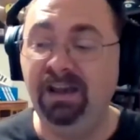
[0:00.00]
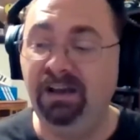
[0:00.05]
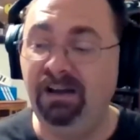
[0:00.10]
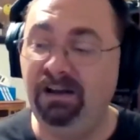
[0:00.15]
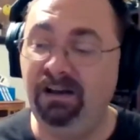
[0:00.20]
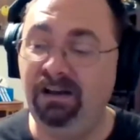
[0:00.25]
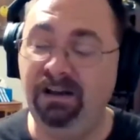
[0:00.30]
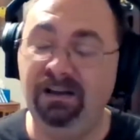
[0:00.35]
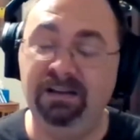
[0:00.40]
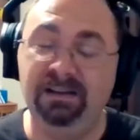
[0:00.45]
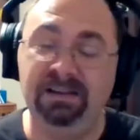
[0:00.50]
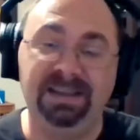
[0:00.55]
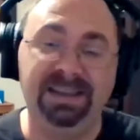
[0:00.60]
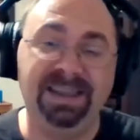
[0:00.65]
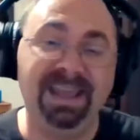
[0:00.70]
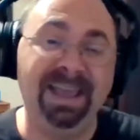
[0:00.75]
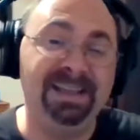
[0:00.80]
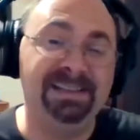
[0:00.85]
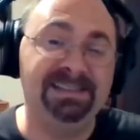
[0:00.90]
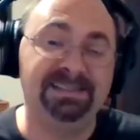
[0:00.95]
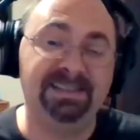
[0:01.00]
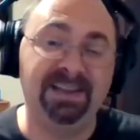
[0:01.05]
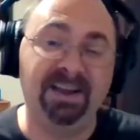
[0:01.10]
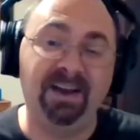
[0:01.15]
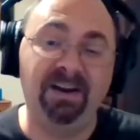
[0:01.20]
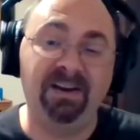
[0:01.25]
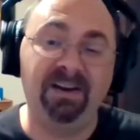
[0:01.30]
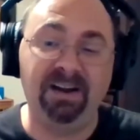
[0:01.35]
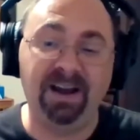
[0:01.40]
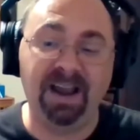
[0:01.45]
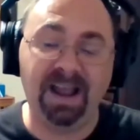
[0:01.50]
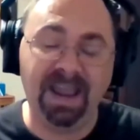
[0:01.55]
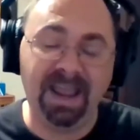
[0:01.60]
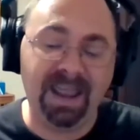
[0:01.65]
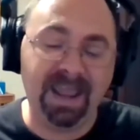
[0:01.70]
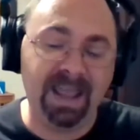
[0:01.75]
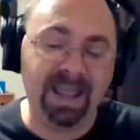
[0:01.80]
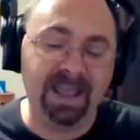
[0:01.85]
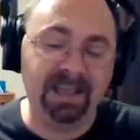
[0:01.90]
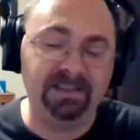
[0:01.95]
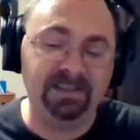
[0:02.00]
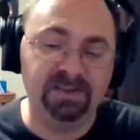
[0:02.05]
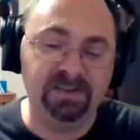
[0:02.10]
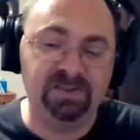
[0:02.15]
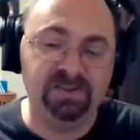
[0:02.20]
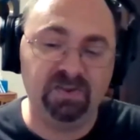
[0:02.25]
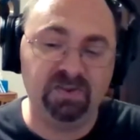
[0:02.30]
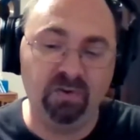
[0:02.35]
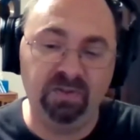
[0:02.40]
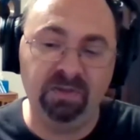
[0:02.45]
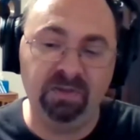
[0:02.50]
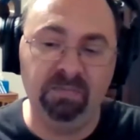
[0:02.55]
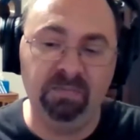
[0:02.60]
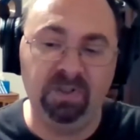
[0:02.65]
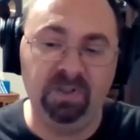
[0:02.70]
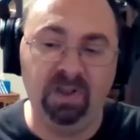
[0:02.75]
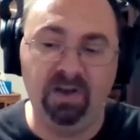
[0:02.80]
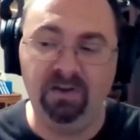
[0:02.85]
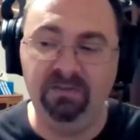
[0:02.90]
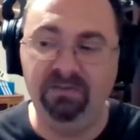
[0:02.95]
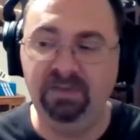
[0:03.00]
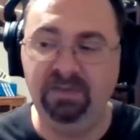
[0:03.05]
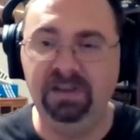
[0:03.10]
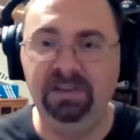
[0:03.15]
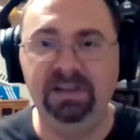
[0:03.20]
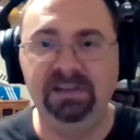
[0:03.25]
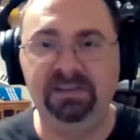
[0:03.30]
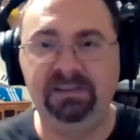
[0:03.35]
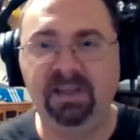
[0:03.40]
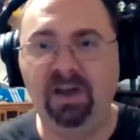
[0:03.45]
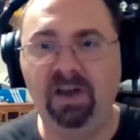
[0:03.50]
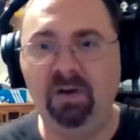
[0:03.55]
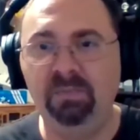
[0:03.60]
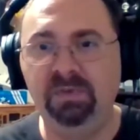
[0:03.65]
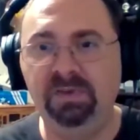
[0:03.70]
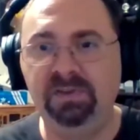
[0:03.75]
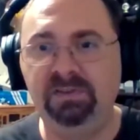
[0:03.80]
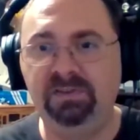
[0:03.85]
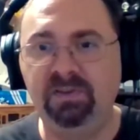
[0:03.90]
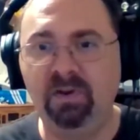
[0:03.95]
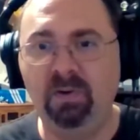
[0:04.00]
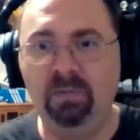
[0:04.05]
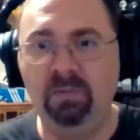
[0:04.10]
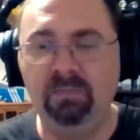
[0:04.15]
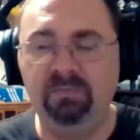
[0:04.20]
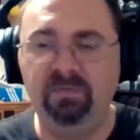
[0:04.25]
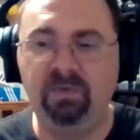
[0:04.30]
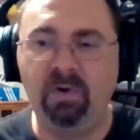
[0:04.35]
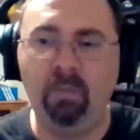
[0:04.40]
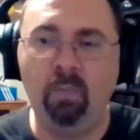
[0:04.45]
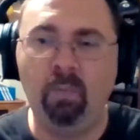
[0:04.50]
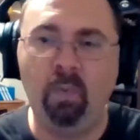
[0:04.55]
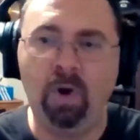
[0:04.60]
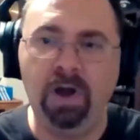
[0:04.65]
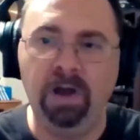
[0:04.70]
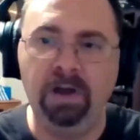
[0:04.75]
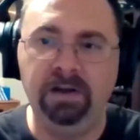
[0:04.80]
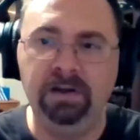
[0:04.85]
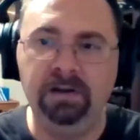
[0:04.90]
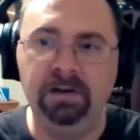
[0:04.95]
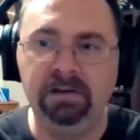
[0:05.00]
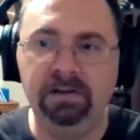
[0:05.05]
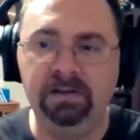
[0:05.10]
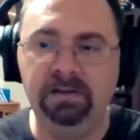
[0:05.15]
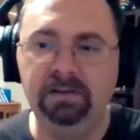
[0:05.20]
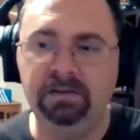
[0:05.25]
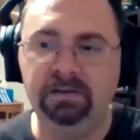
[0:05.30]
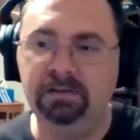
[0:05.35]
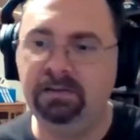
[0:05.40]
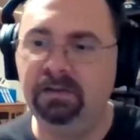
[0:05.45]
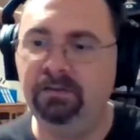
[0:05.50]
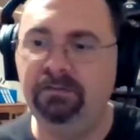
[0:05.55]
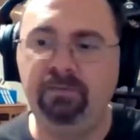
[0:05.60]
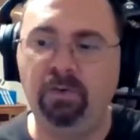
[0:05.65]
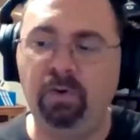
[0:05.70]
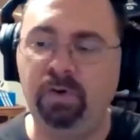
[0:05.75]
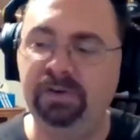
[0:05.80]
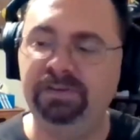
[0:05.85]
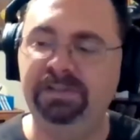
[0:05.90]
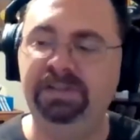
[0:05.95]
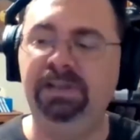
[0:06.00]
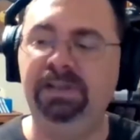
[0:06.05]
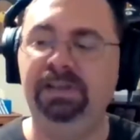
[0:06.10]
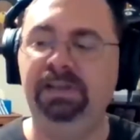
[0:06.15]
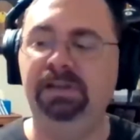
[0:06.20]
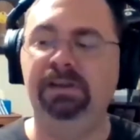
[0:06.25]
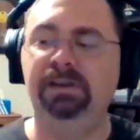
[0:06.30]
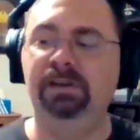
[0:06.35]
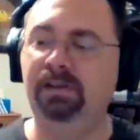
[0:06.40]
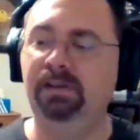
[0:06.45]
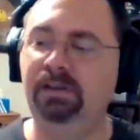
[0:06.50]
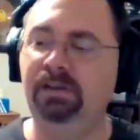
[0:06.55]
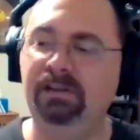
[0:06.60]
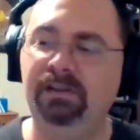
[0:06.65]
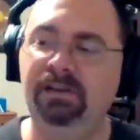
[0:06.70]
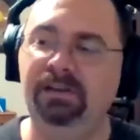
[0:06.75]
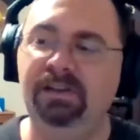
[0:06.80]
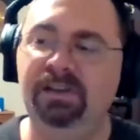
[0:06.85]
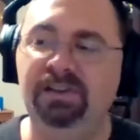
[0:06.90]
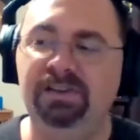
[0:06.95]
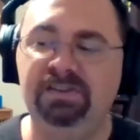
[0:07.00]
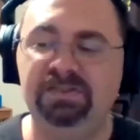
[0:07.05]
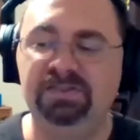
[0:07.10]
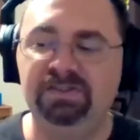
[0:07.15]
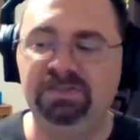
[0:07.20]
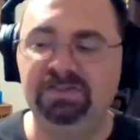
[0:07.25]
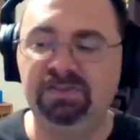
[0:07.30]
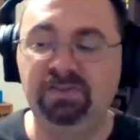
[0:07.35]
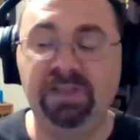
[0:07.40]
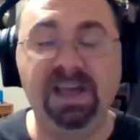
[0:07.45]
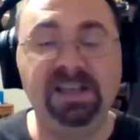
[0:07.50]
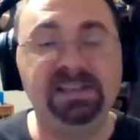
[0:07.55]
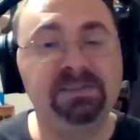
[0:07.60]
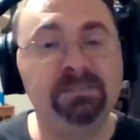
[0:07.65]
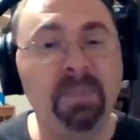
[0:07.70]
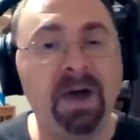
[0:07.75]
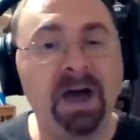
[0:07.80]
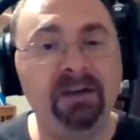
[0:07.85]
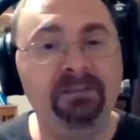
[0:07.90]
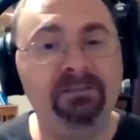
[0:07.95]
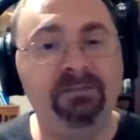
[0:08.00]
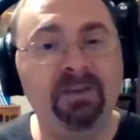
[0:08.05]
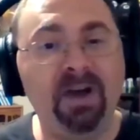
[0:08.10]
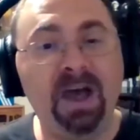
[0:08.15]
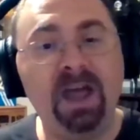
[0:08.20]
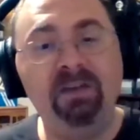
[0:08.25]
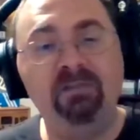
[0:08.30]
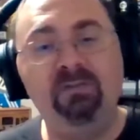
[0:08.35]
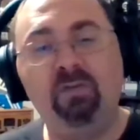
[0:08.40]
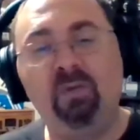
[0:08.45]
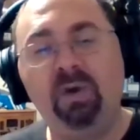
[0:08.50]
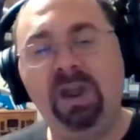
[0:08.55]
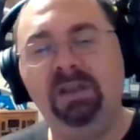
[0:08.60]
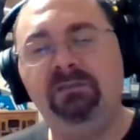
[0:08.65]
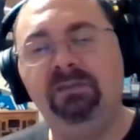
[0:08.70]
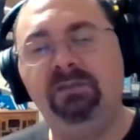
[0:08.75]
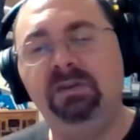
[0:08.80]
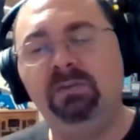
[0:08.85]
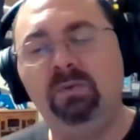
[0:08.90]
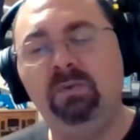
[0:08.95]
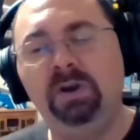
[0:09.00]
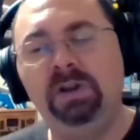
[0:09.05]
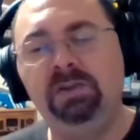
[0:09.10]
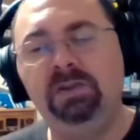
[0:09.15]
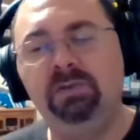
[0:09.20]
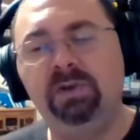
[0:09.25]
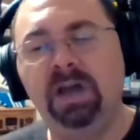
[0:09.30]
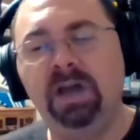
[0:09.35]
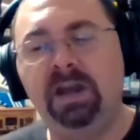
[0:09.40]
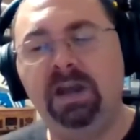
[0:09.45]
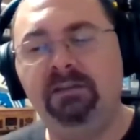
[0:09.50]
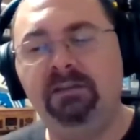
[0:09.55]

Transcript: Gangstar. I had to show them love, and this album is dope from 1 to 14. So that's my 5. Raven, what do you got?